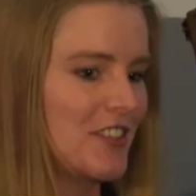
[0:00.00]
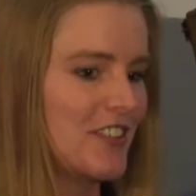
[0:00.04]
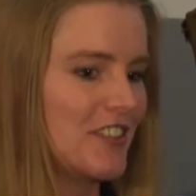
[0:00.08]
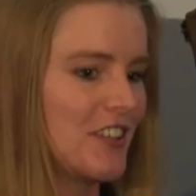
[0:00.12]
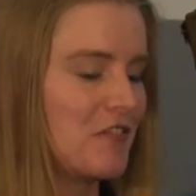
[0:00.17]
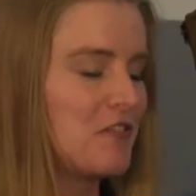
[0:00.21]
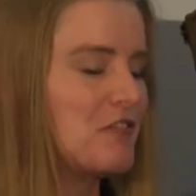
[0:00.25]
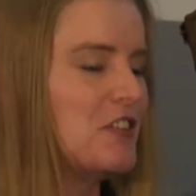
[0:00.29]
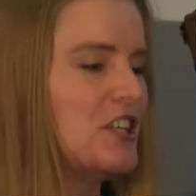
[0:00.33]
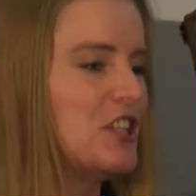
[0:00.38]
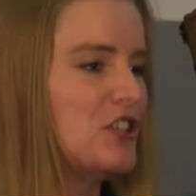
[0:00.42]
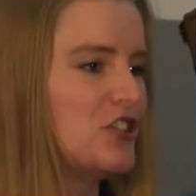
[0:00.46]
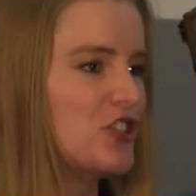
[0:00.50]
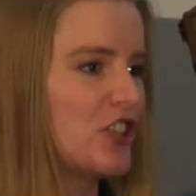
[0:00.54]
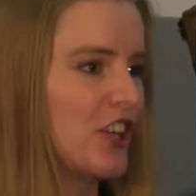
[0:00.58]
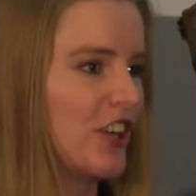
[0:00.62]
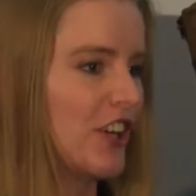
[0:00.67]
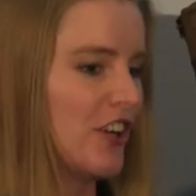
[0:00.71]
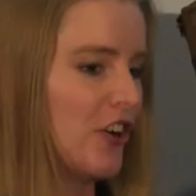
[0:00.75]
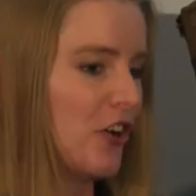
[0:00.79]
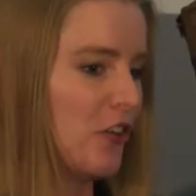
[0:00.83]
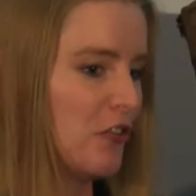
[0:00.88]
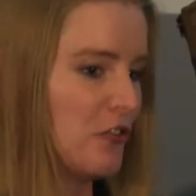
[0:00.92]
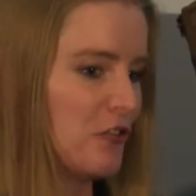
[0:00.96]
the feature
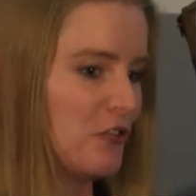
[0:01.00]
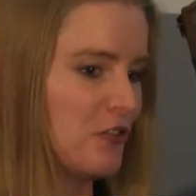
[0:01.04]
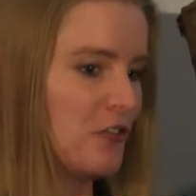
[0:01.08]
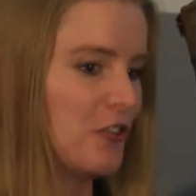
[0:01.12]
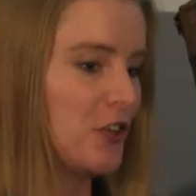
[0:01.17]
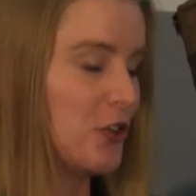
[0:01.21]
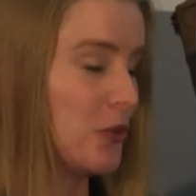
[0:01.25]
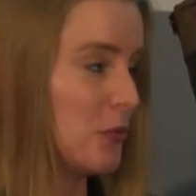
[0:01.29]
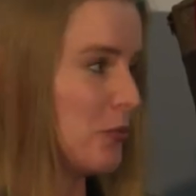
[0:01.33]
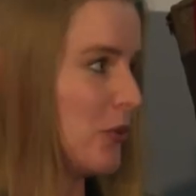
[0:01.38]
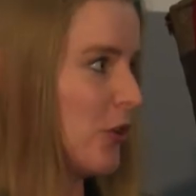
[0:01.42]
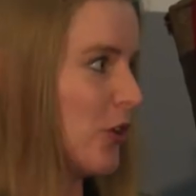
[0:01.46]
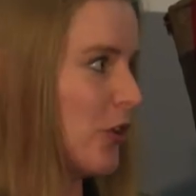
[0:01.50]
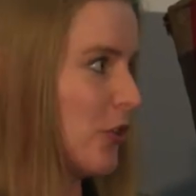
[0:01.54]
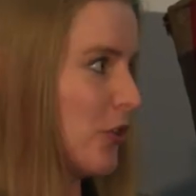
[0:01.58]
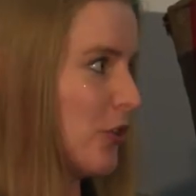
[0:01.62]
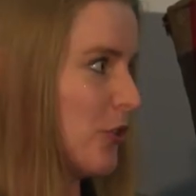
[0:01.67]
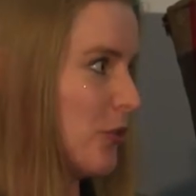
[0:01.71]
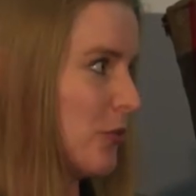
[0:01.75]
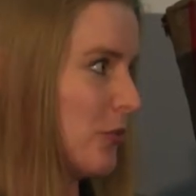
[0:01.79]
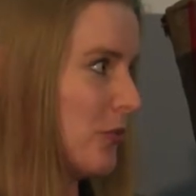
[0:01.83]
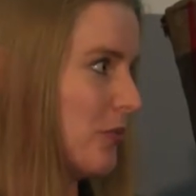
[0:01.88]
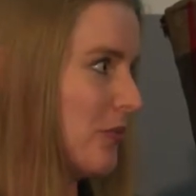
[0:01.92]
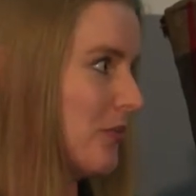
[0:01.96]
of your
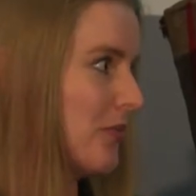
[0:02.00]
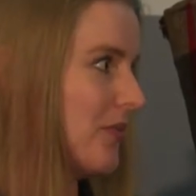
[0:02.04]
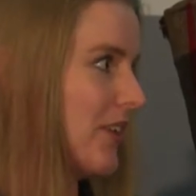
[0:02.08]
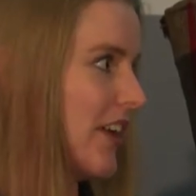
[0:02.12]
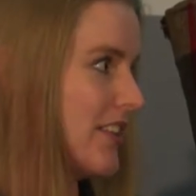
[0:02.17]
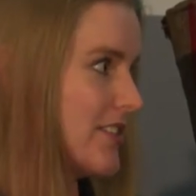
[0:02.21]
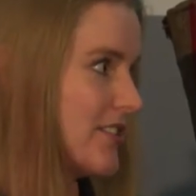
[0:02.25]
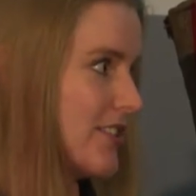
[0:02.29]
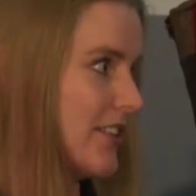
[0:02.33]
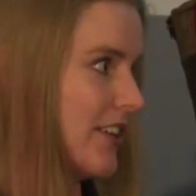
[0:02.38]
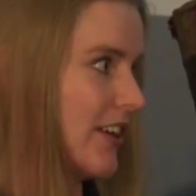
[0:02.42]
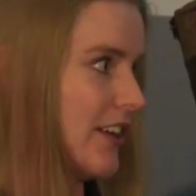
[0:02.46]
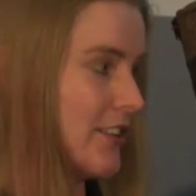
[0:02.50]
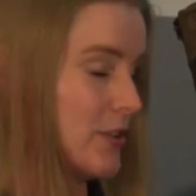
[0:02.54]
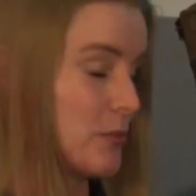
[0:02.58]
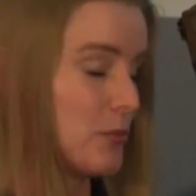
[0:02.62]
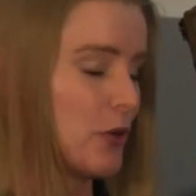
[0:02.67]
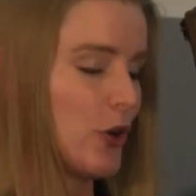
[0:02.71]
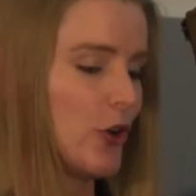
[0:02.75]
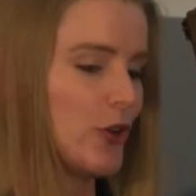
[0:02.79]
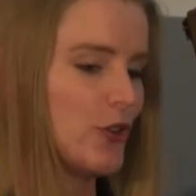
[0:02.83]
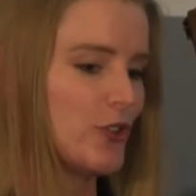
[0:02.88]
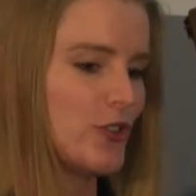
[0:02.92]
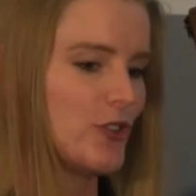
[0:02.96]
bathroom as
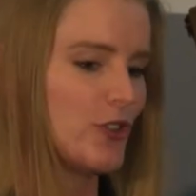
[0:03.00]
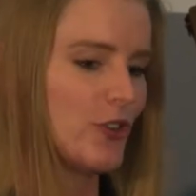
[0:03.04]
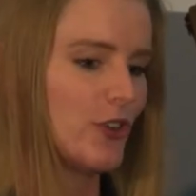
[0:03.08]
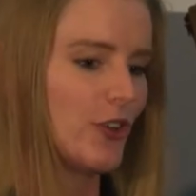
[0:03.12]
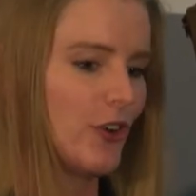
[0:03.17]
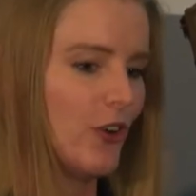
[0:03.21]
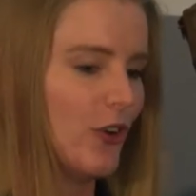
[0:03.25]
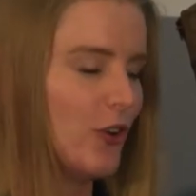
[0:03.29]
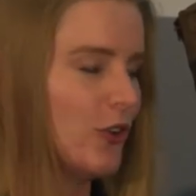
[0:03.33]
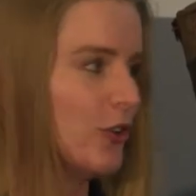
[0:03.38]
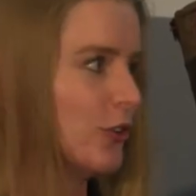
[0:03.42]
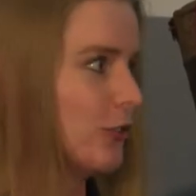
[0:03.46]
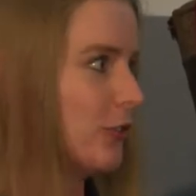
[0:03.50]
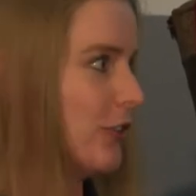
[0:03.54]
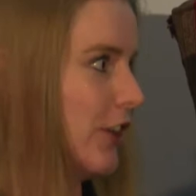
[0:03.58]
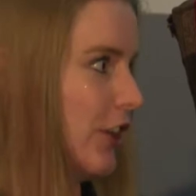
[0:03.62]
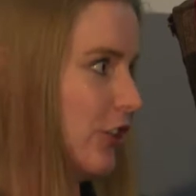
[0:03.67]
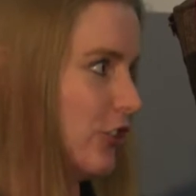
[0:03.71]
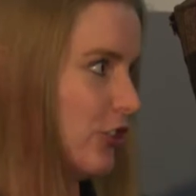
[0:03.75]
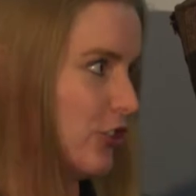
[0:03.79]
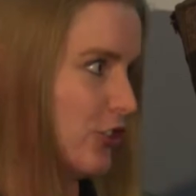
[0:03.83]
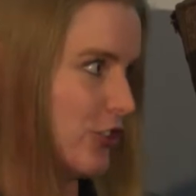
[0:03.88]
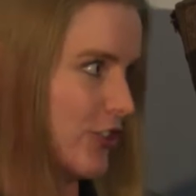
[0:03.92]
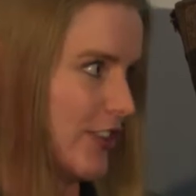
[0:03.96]
opposed to the
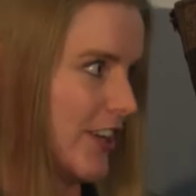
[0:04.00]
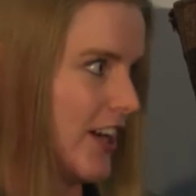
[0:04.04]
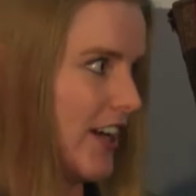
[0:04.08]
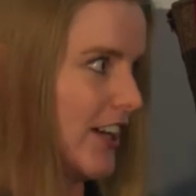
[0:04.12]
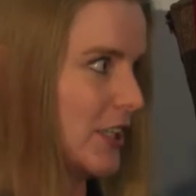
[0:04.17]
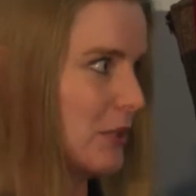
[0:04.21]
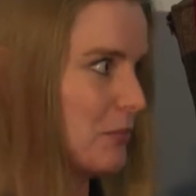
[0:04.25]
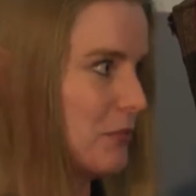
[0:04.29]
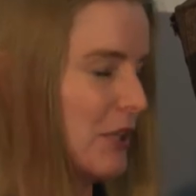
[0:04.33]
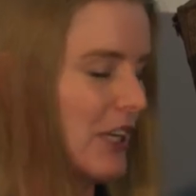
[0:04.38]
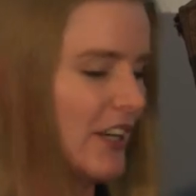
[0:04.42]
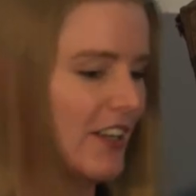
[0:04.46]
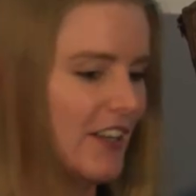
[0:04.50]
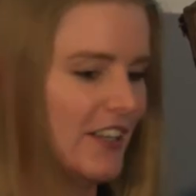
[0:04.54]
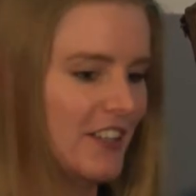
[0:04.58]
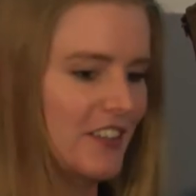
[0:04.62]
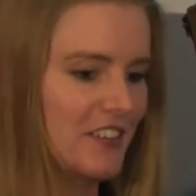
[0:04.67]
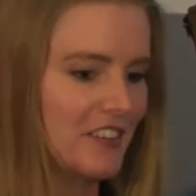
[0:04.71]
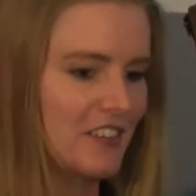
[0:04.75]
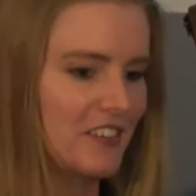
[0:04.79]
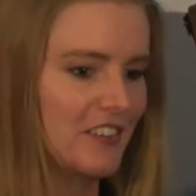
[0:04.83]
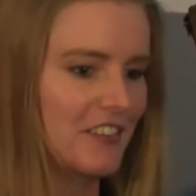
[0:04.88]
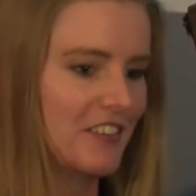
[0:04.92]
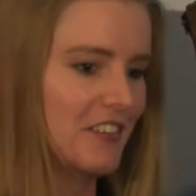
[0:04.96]
old-fashioned just hide
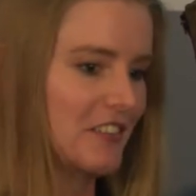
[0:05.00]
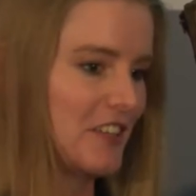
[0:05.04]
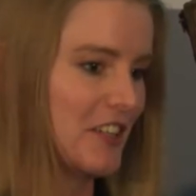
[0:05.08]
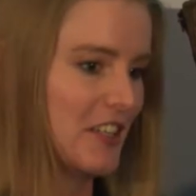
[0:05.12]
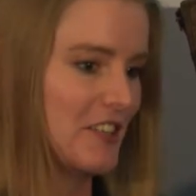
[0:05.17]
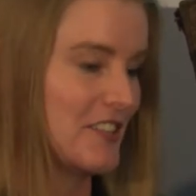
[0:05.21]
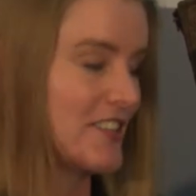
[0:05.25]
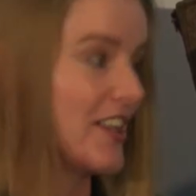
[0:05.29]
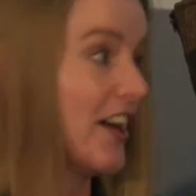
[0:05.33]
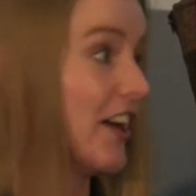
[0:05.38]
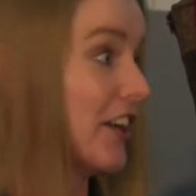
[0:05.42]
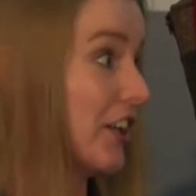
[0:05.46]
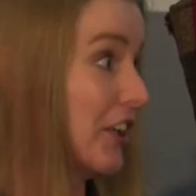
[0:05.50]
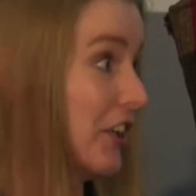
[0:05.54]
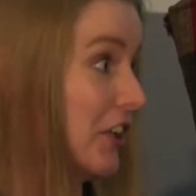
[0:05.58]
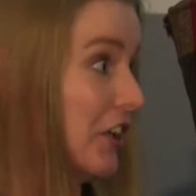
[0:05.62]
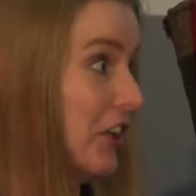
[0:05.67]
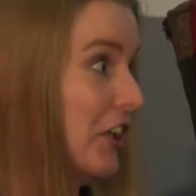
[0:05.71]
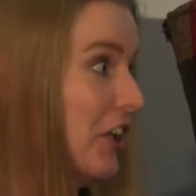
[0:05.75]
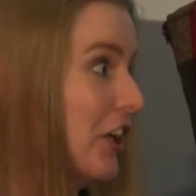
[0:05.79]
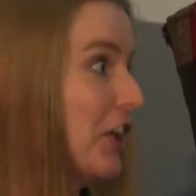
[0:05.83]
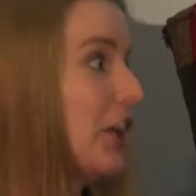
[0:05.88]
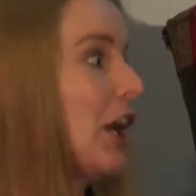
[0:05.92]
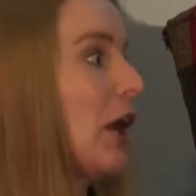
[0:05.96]
it inside a
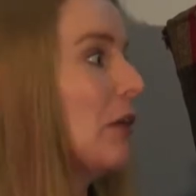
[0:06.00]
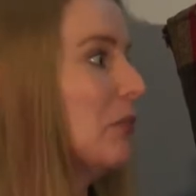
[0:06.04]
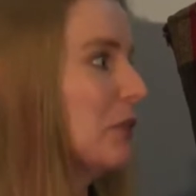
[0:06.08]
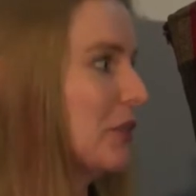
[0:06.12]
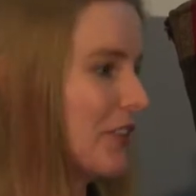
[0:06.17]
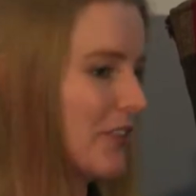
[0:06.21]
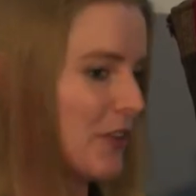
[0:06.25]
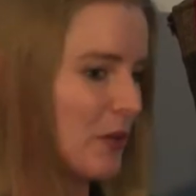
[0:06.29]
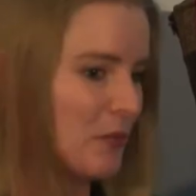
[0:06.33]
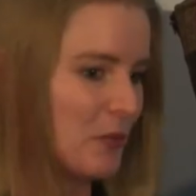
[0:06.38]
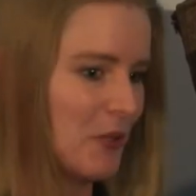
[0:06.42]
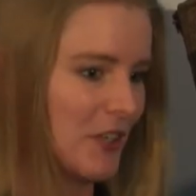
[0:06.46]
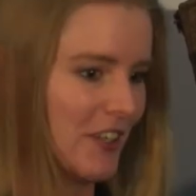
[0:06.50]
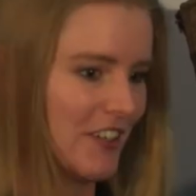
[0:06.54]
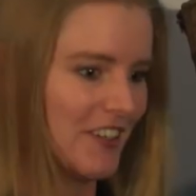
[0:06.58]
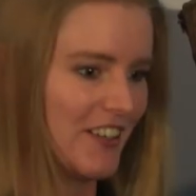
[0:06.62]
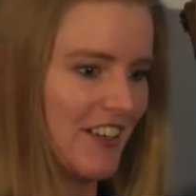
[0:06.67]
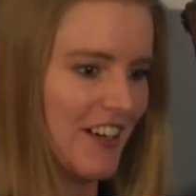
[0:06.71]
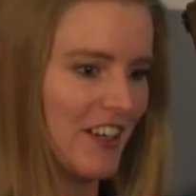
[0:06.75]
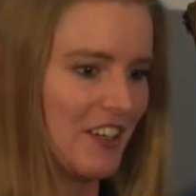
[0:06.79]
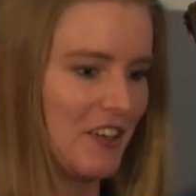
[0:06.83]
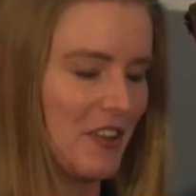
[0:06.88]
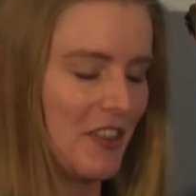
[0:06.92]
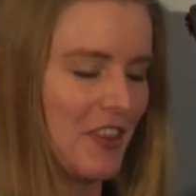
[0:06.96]
cupboard somewhere
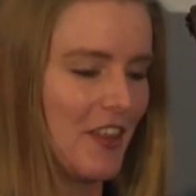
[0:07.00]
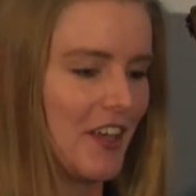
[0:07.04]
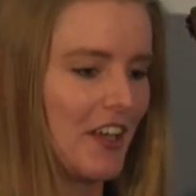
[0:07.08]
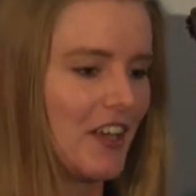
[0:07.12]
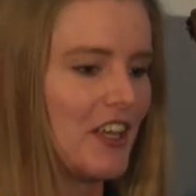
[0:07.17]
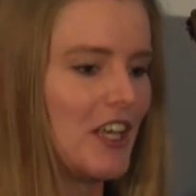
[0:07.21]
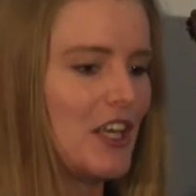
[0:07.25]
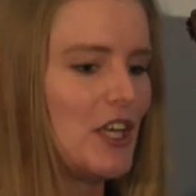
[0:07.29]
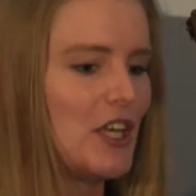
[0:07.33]
kind of thing.